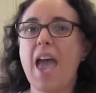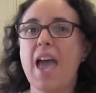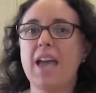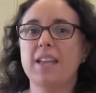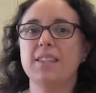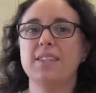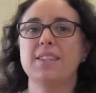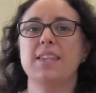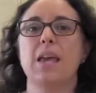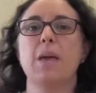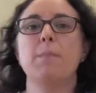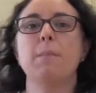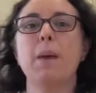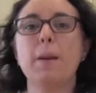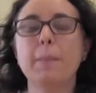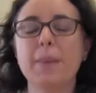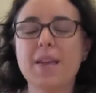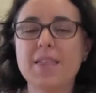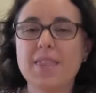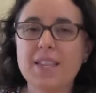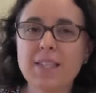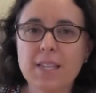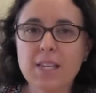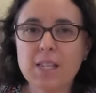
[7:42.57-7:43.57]
and say,
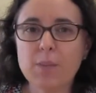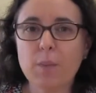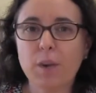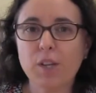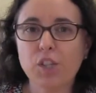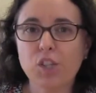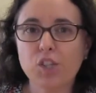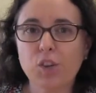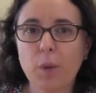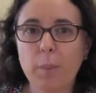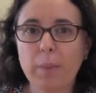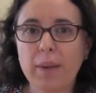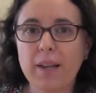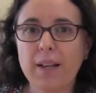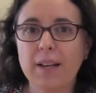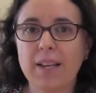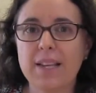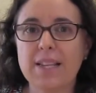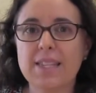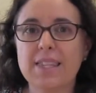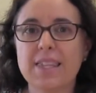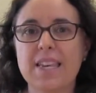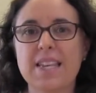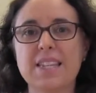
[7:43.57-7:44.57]
Mummy, this is my shopping list.